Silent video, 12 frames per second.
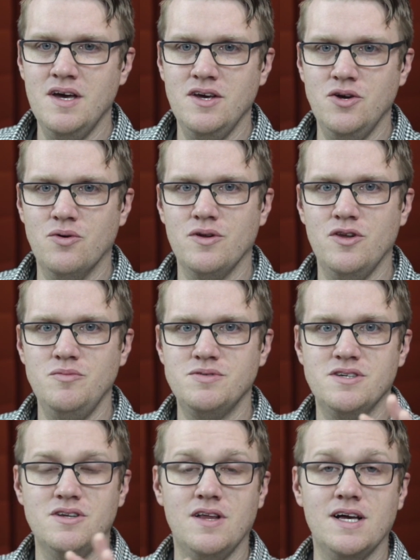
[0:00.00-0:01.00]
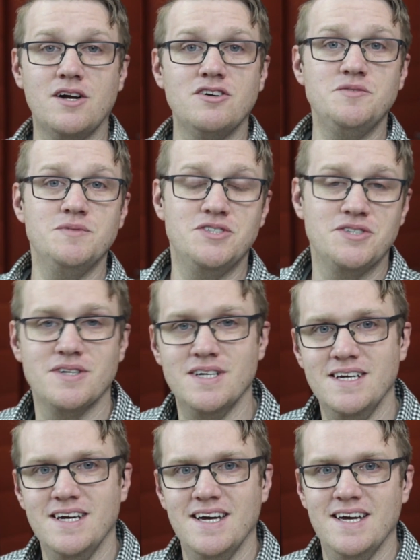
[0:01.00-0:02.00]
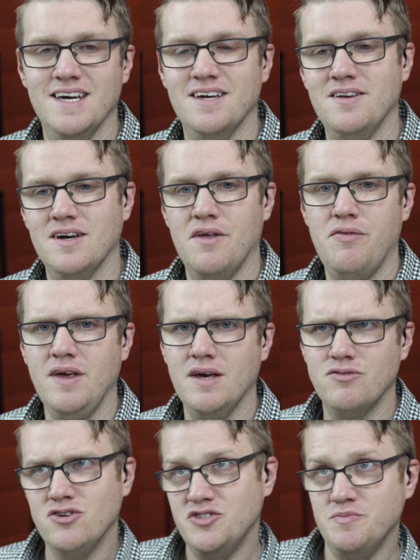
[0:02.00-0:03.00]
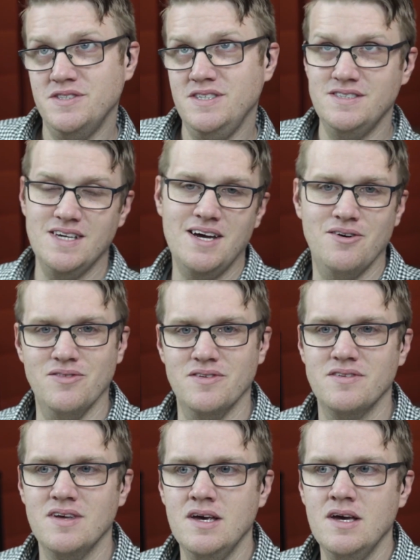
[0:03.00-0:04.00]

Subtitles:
your loops to look like a Christmas tree and think of Christmassy sounds?